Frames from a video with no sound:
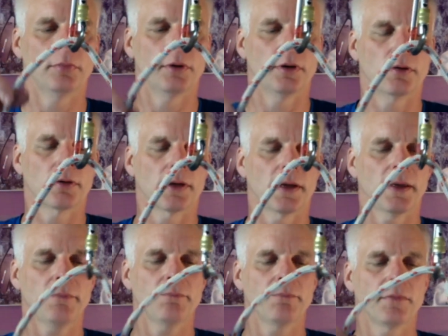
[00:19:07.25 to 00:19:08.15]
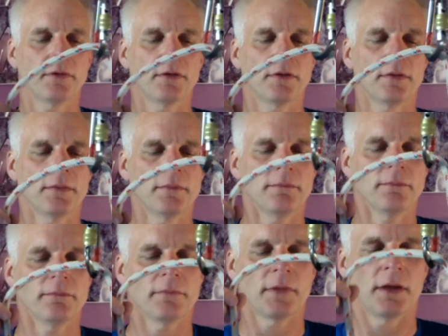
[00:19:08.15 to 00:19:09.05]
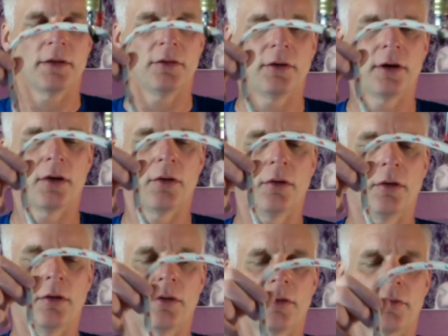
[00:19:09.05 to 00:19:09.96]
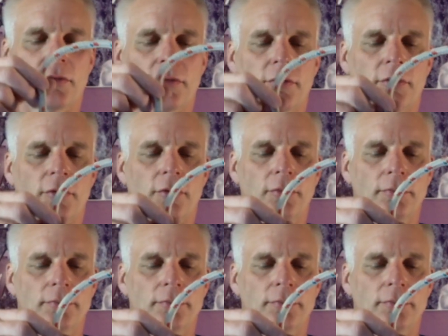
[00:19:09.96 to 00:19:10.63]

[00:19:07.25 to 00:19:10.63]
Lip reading: okay, and you go through,